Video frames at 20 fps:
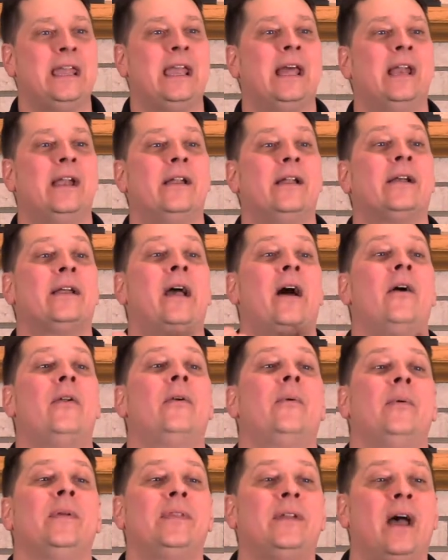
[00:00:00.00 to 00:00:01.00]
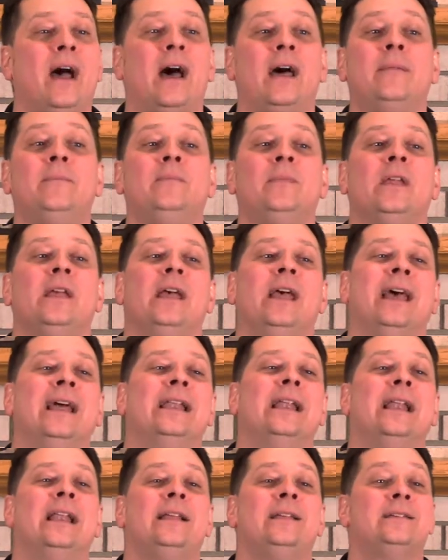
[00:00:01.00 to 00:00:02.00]
He had an encounter with God, and
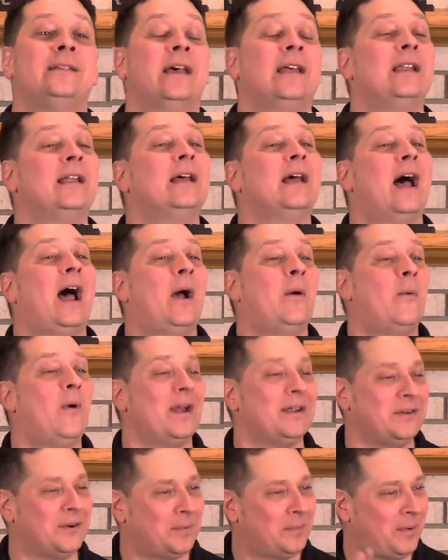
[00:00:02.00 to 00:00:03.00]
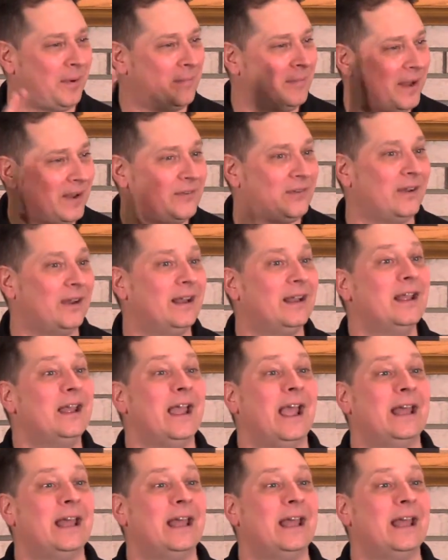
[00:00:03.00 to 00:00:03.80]
then he said, I want your permission.